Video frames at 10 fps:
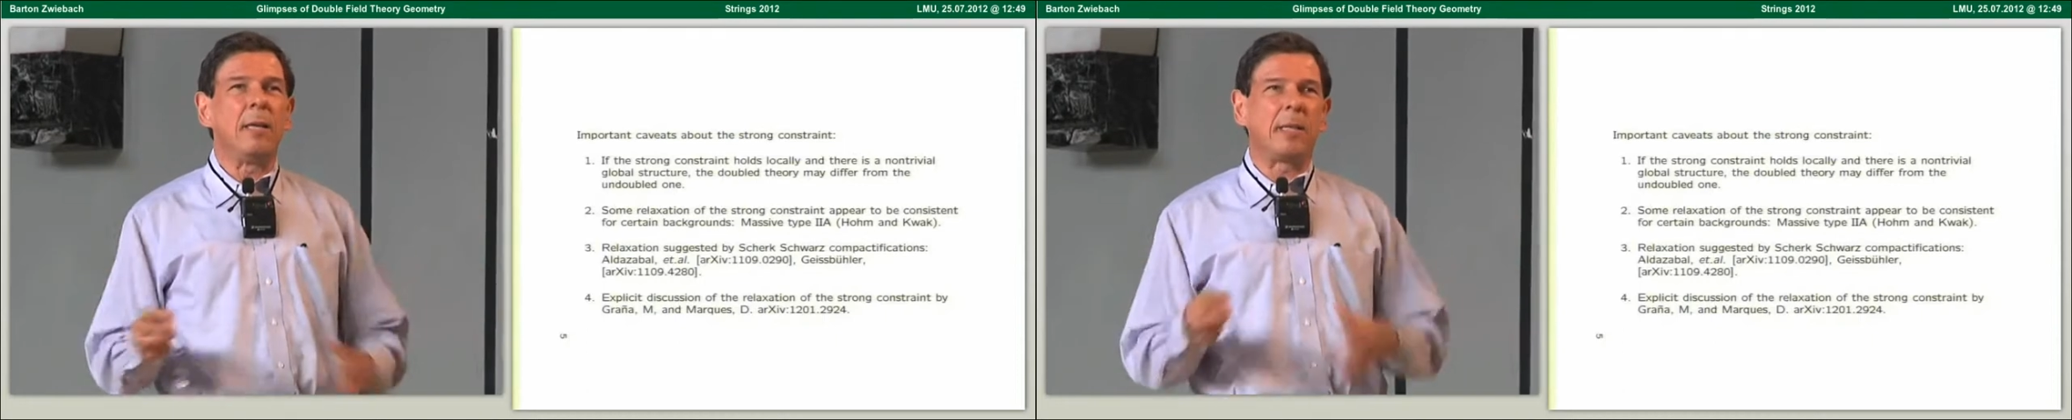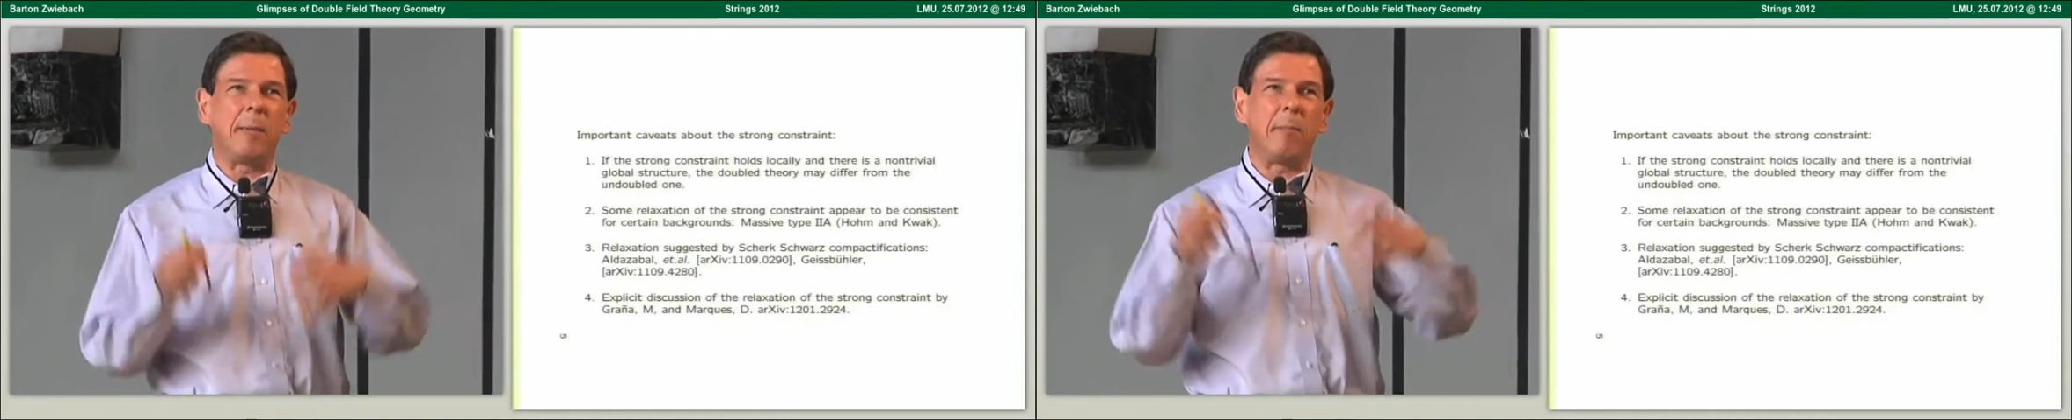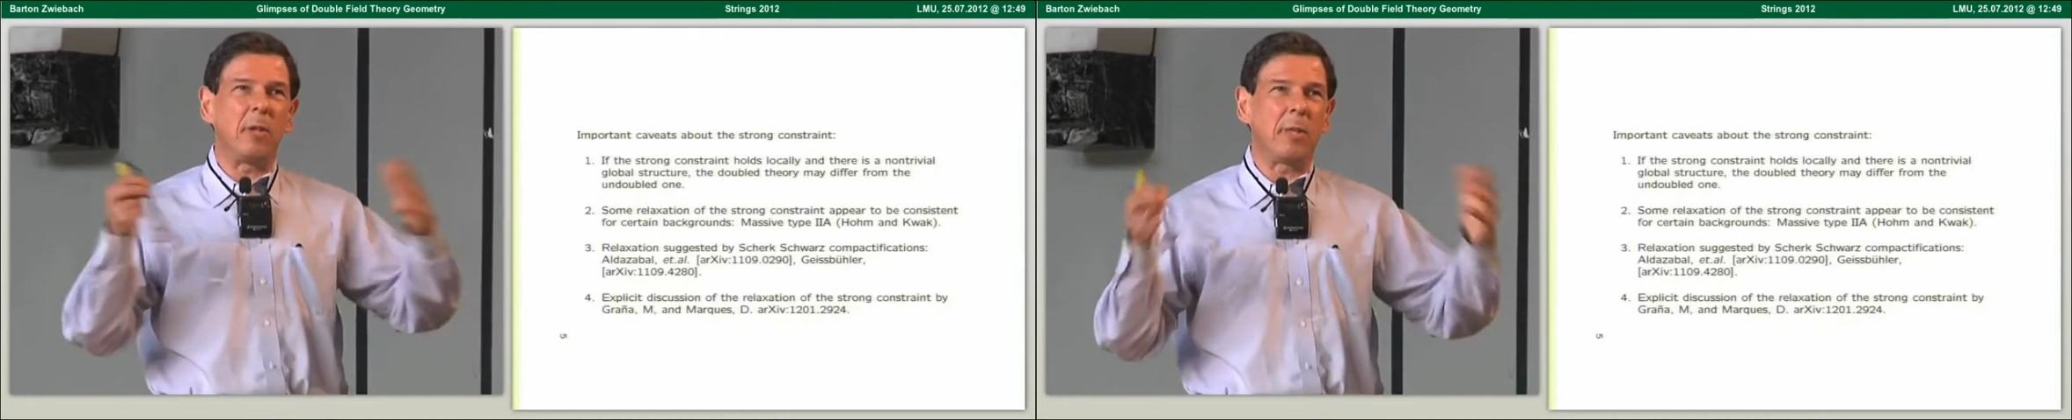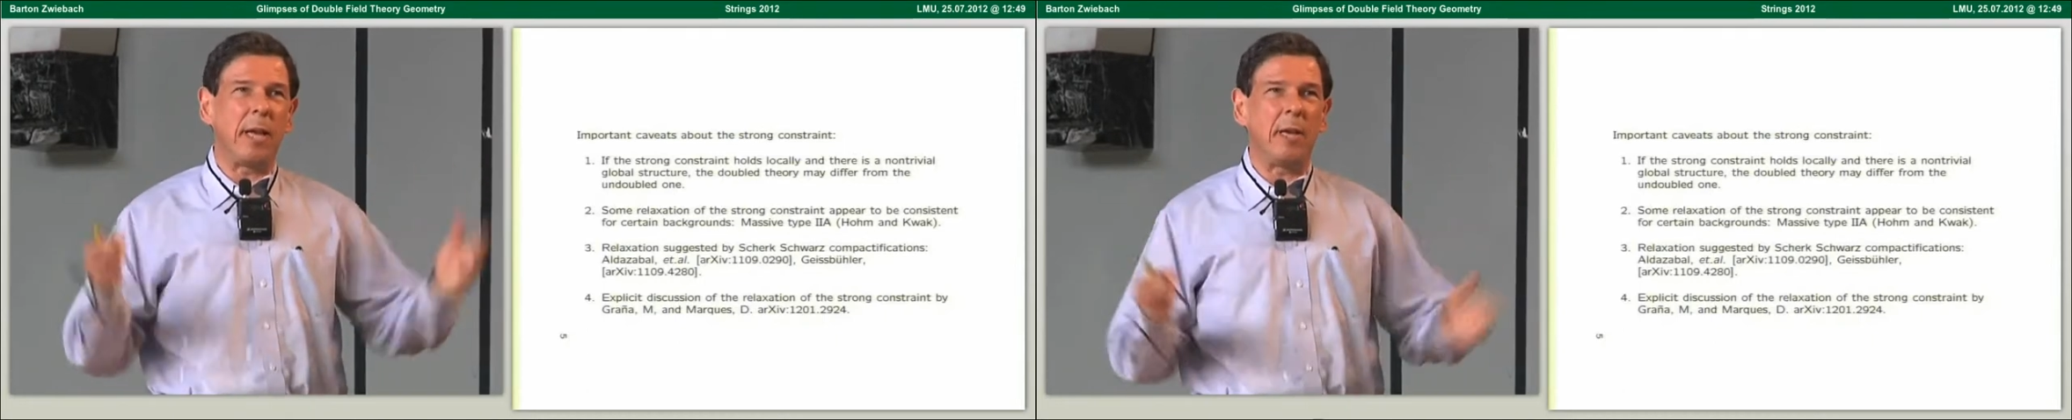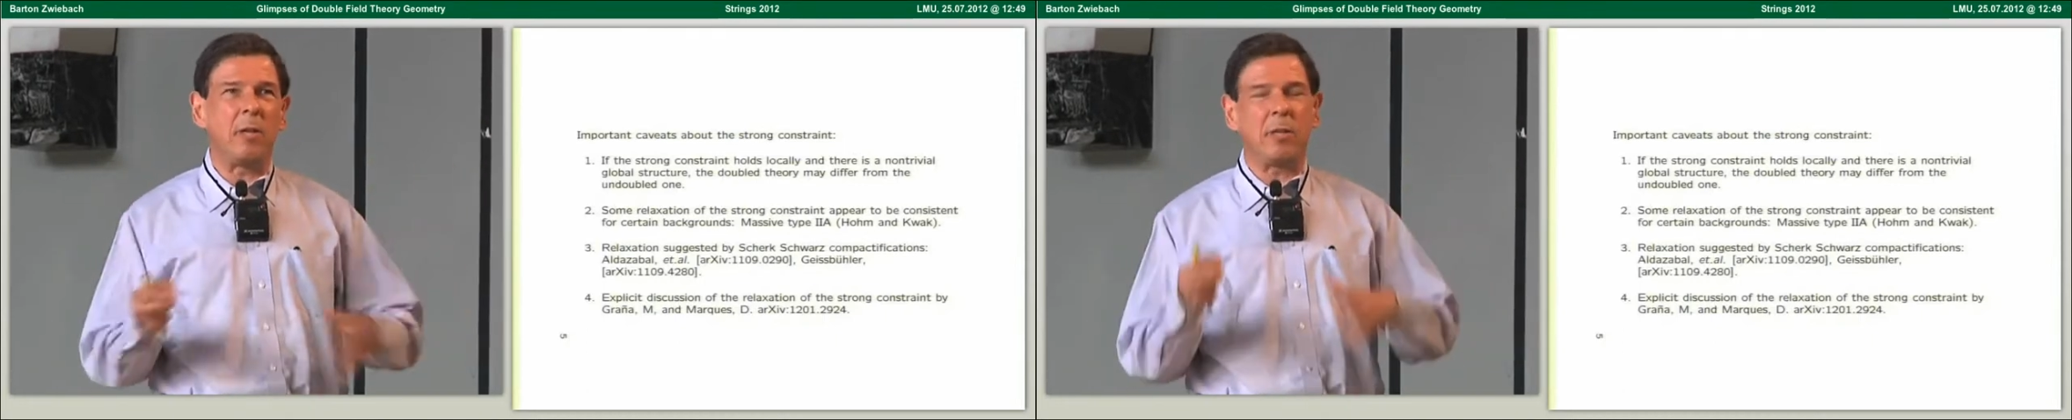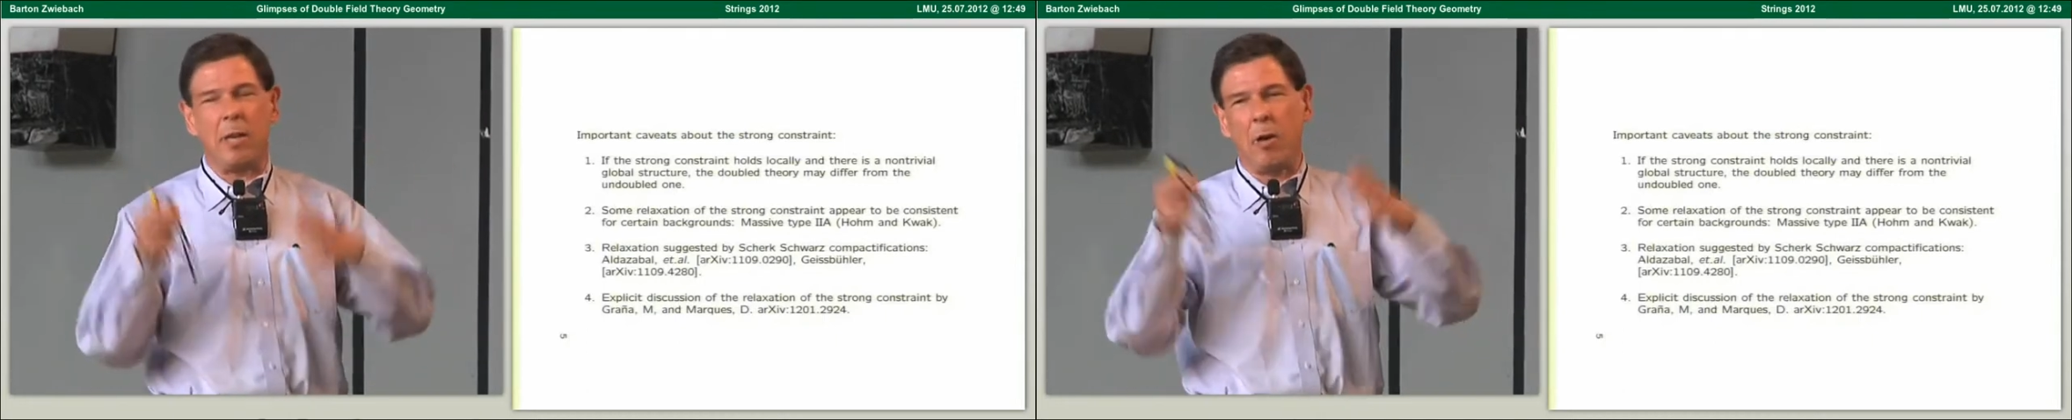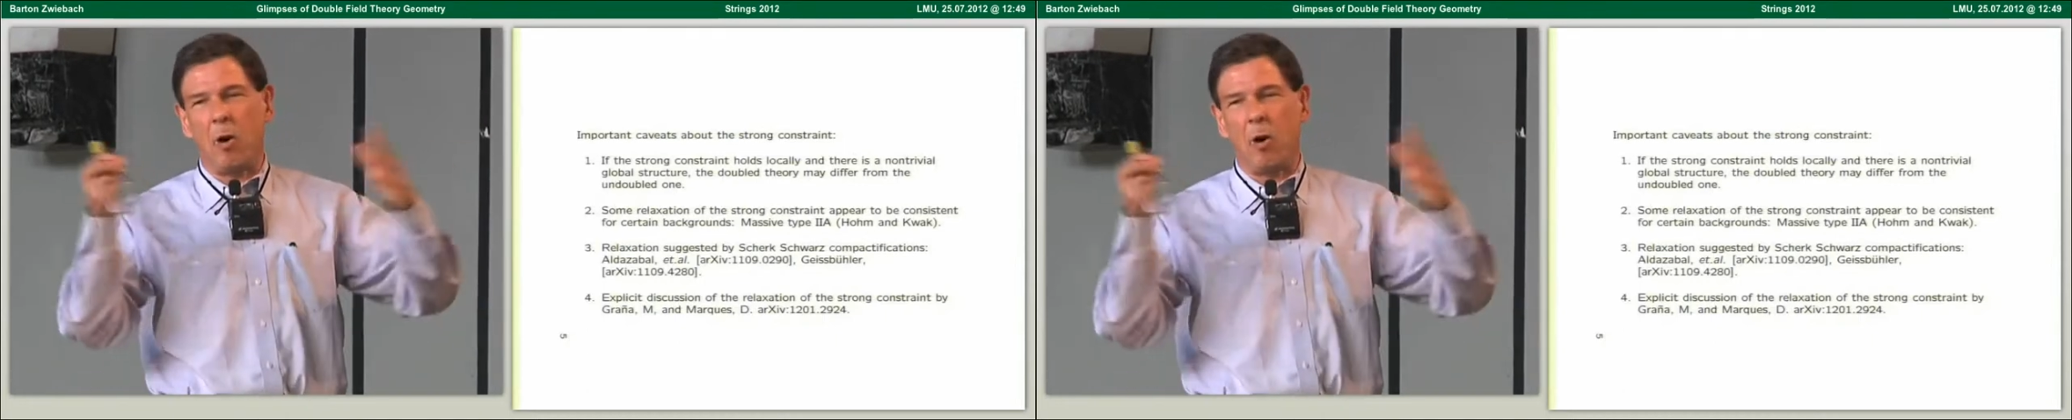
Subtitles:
simultaneously